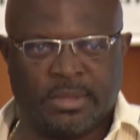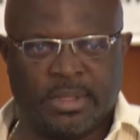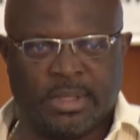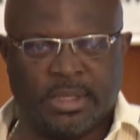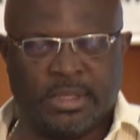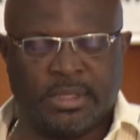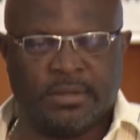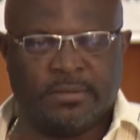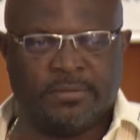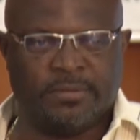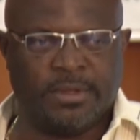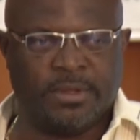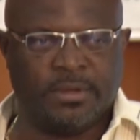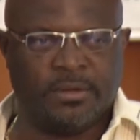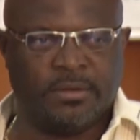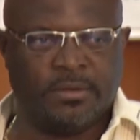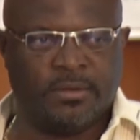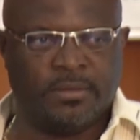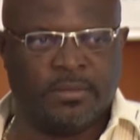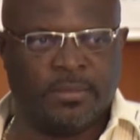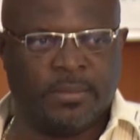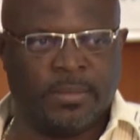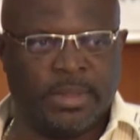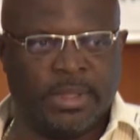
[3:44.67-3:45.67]
in the
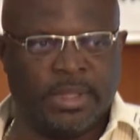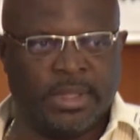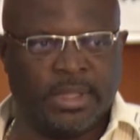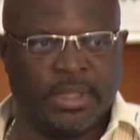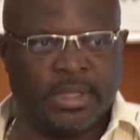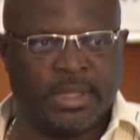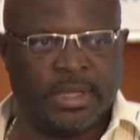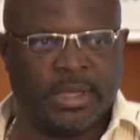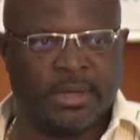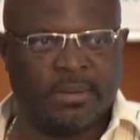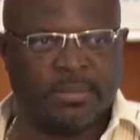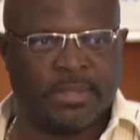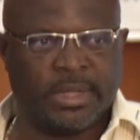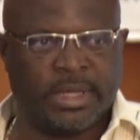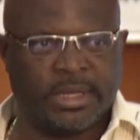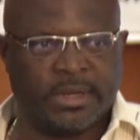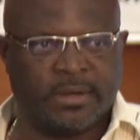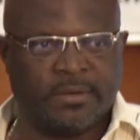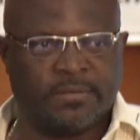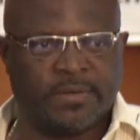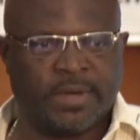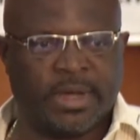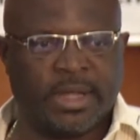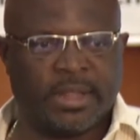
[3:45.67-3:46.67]
view that,
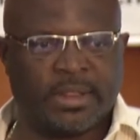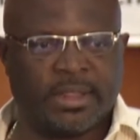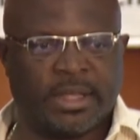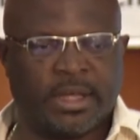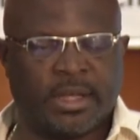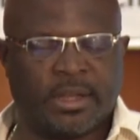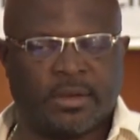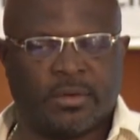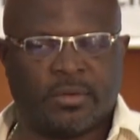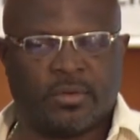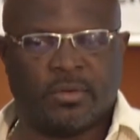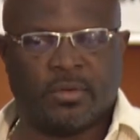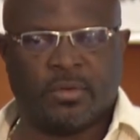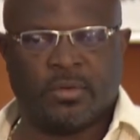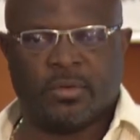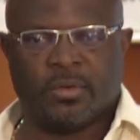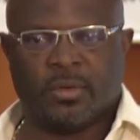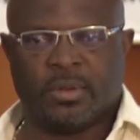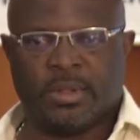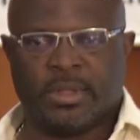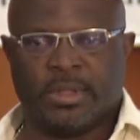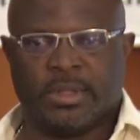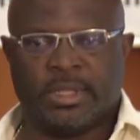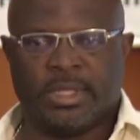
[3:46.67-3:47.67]
in fact, that
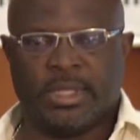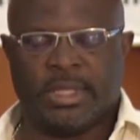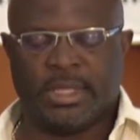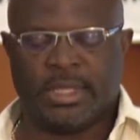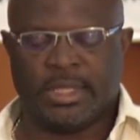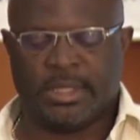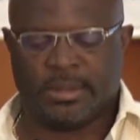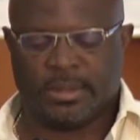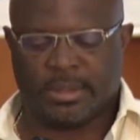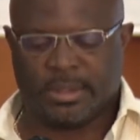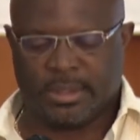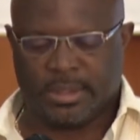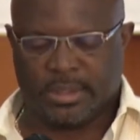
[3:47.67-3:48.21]
the